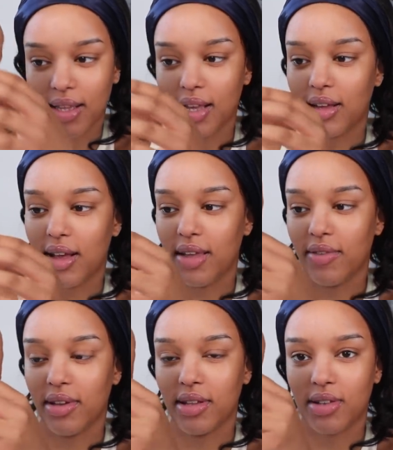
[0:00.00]
I can't
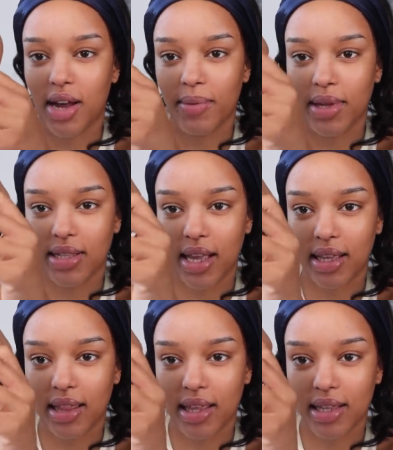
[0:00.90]
even describe it, it's
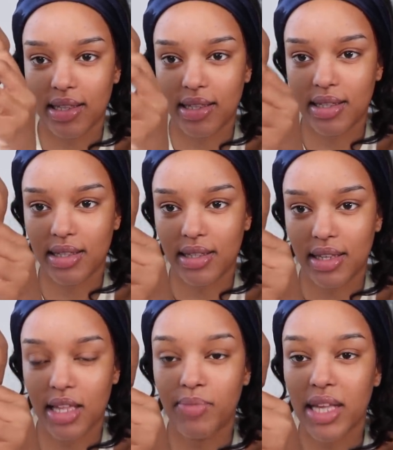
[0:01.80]
like this.
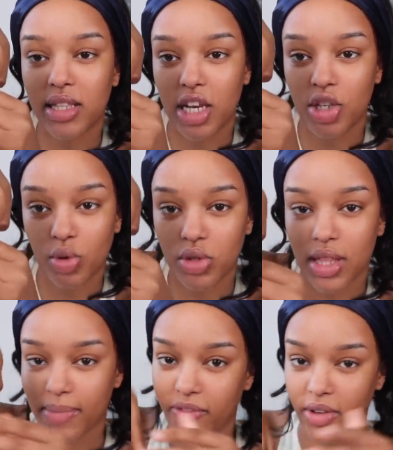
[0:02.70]
It's basically shorter
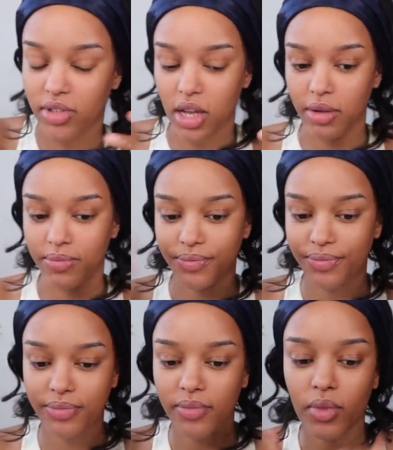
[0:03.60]
than my fifth toe
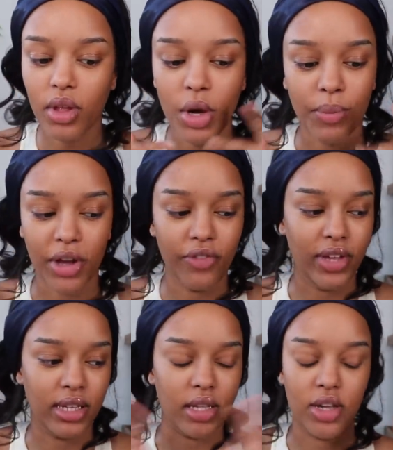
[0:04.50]
on both
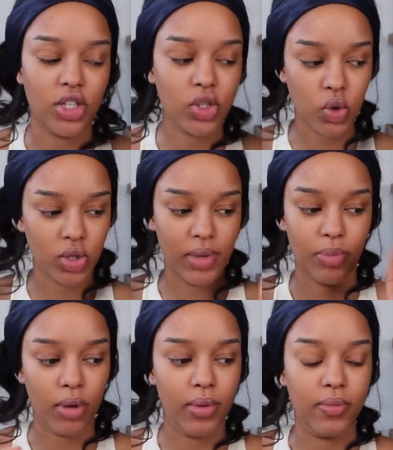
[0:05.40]
feet so it's just causing me
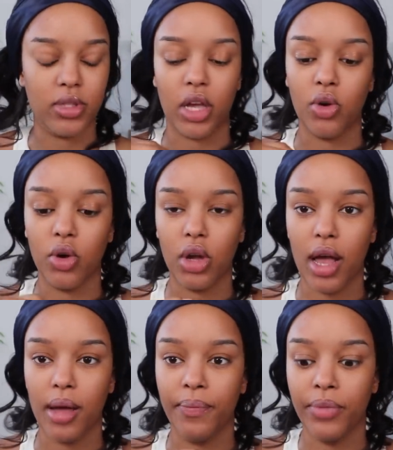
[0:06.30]
problems so I got
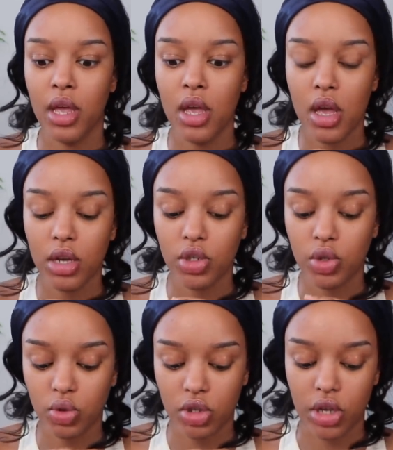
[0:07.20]
um,
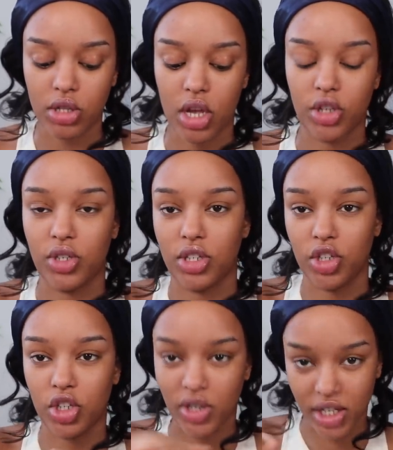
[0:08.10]
short toe surgery to
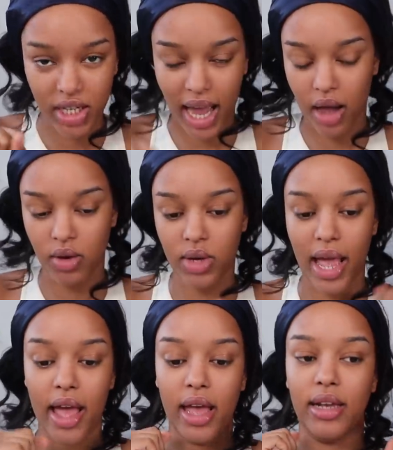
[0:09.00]
stretch out
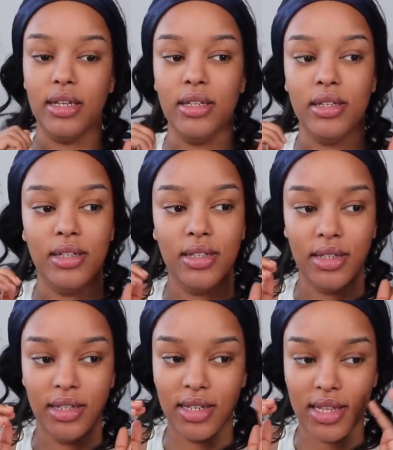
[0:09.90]

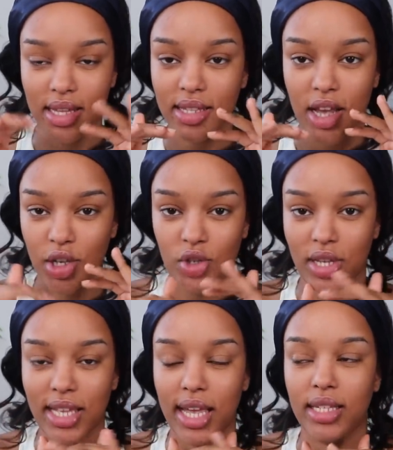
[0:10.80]
and this
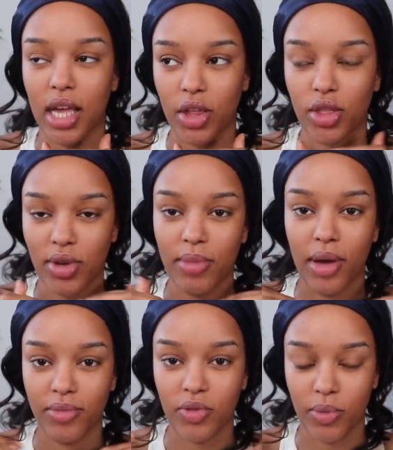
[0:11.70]
surgery takes like three
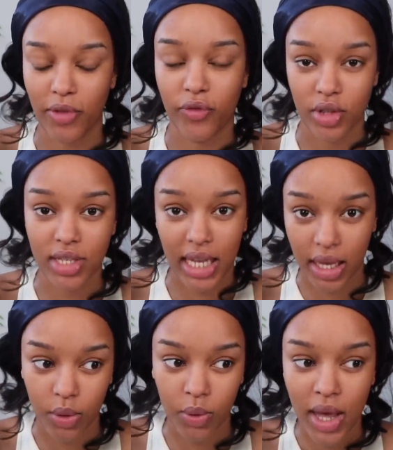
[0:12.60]
months for my foot to
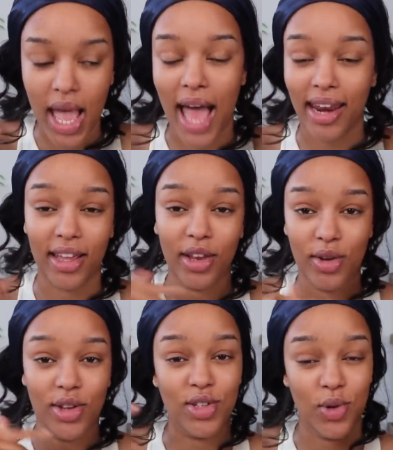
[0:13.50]
heal and I can
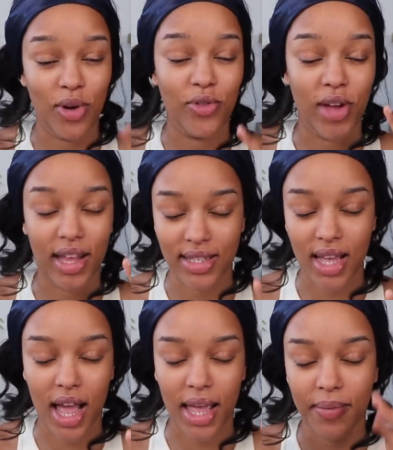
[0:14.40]
only do one foot at a
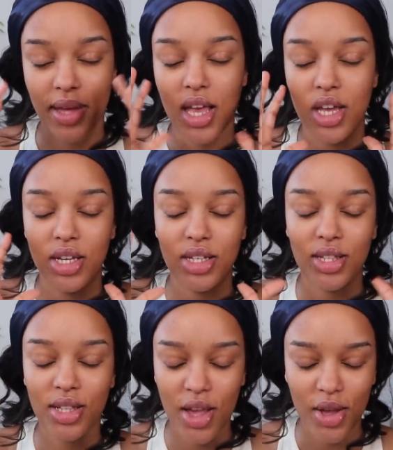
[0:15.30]
time
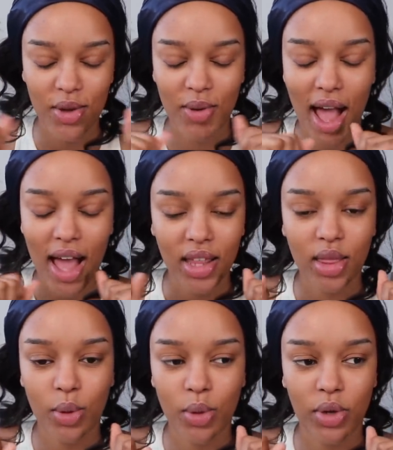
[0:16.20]
so I
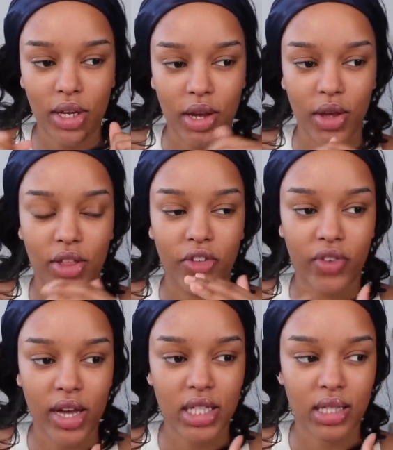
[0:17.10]
thought you know the
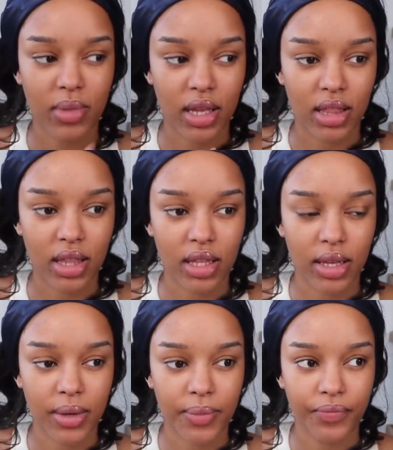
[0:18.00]
first month
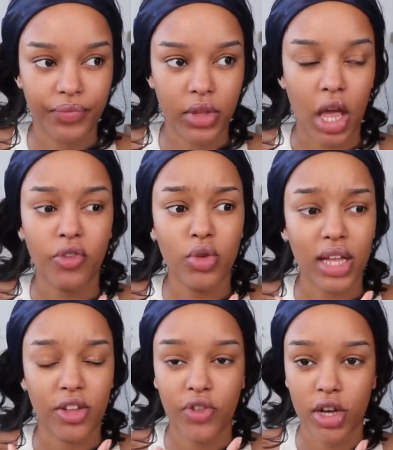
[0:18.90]
now I thought
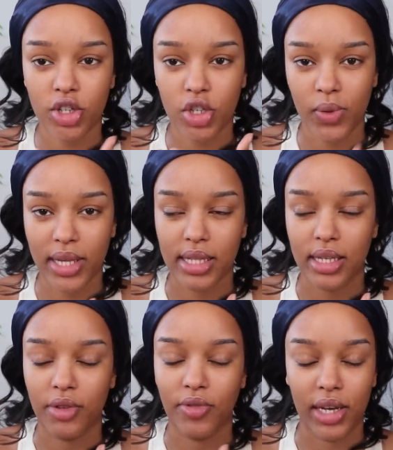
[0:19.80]
that like, the first two weeks is
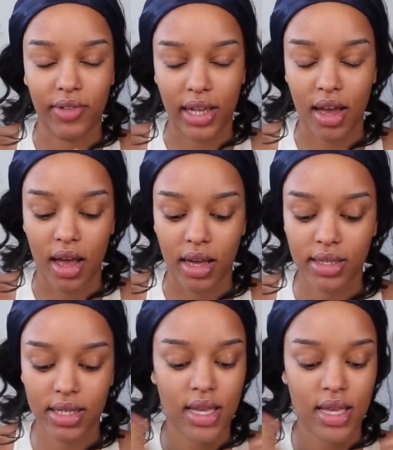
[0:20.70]
gonna really really hurt